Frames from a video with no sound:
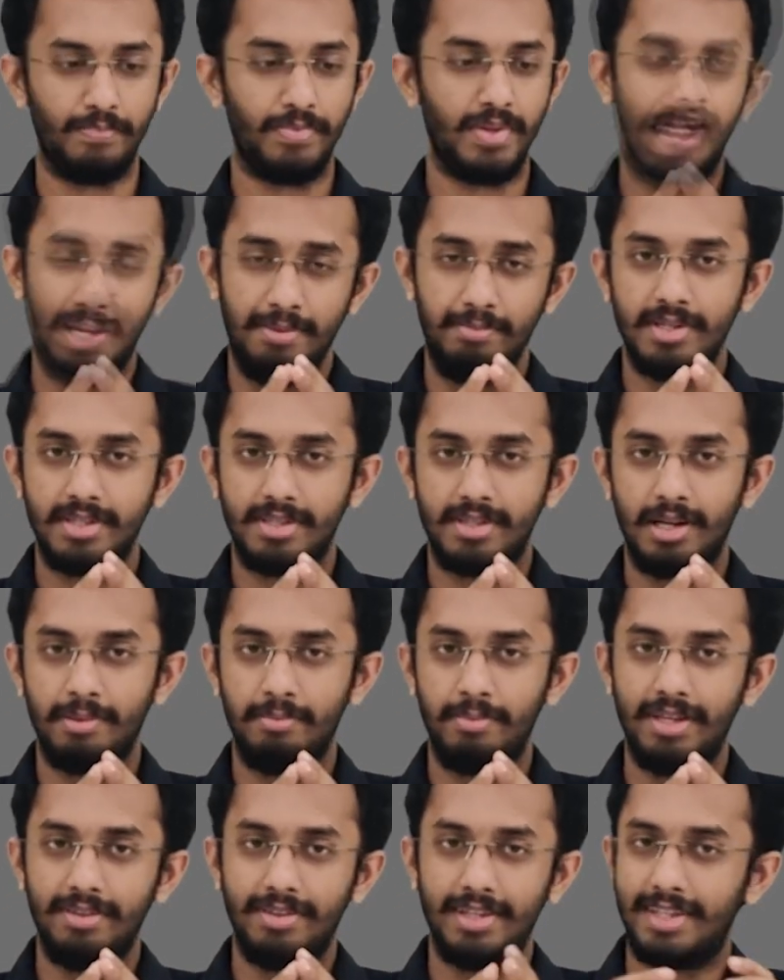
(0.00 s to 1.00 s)
I personally
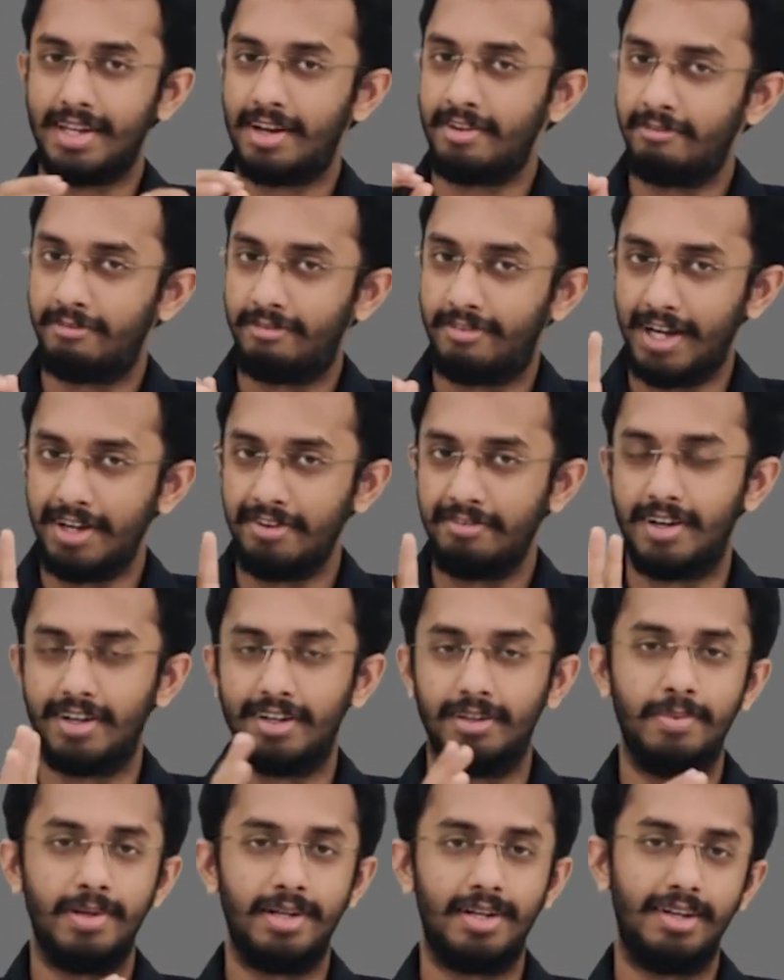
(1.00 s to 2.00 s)
believe that there are 5
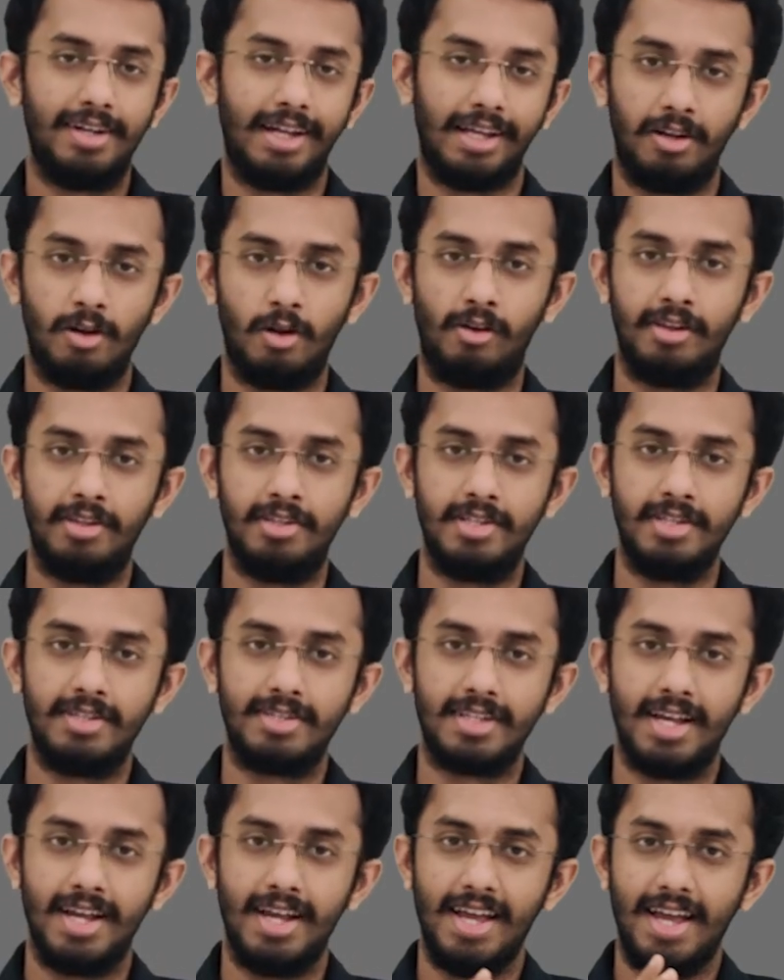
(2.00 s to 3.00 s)
fundamental
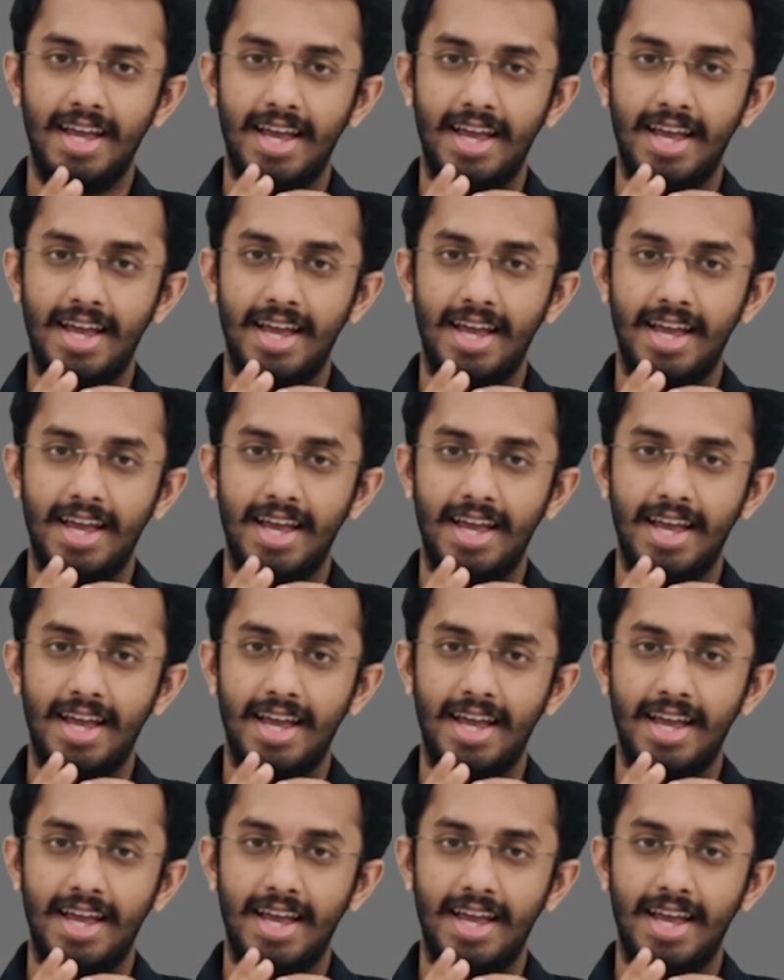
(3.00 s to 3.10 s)
technologies